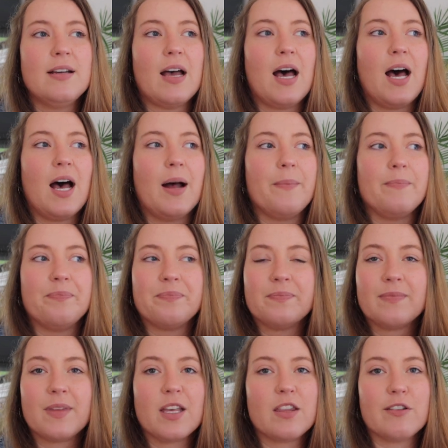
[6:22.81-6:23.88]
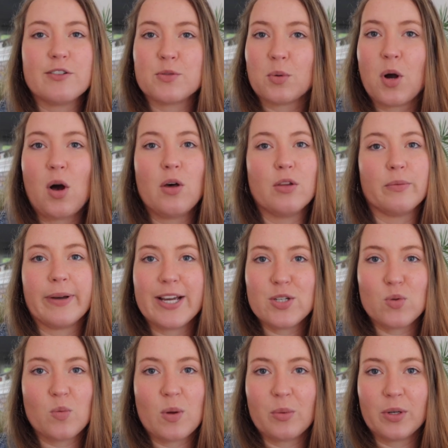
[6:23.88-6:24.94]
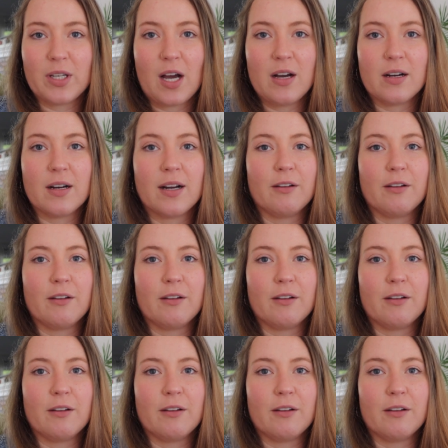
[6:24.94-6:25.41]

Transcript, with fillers: Um, those were all the rage when we were younger.